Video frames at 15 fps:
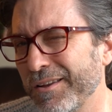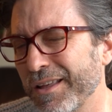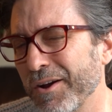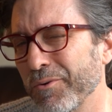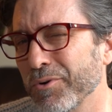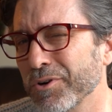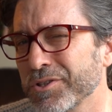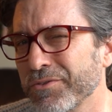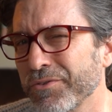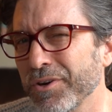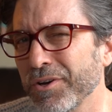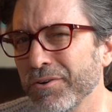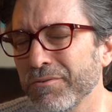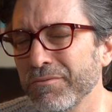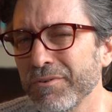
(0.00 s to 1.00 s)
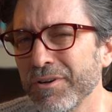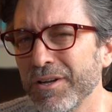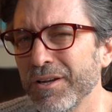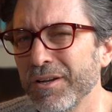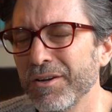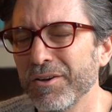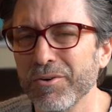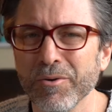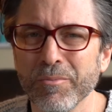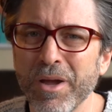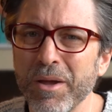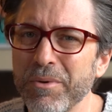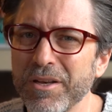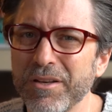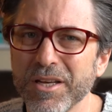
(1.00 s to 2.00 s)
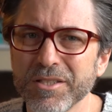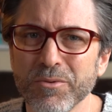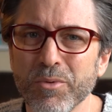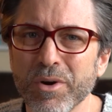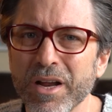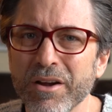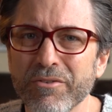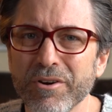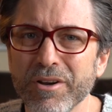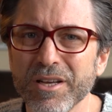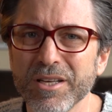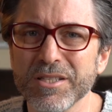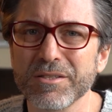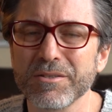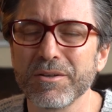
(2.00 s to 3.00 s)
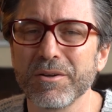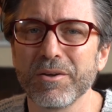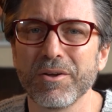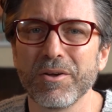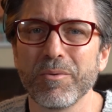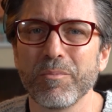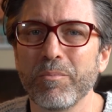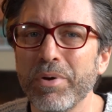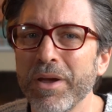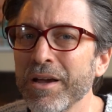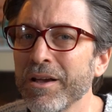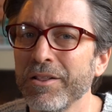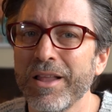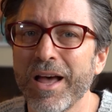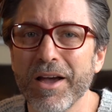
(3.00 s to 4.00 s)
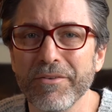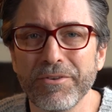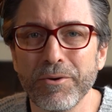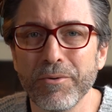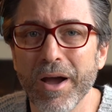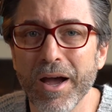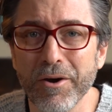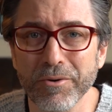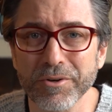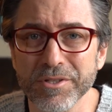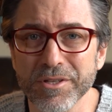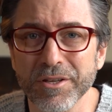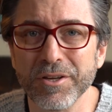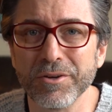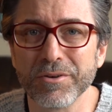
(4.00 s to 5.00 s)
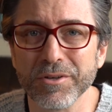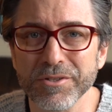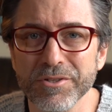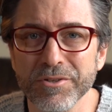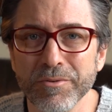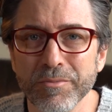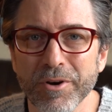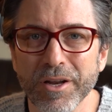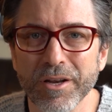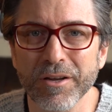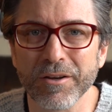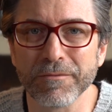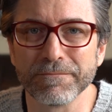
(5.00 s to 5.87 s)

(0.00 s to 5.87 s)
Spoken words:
that works for you, or maybe it doesn't. Whatever it is, pick a lot few hours than you consume right now.